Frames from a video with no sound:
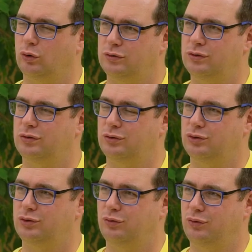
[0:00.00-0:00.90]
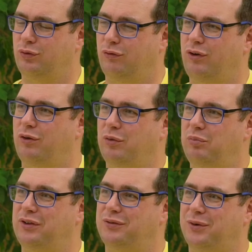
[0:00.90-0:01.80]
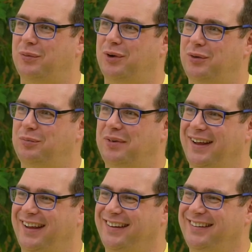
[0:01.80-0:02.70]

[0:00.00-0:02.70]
It's a very big strawberry plant.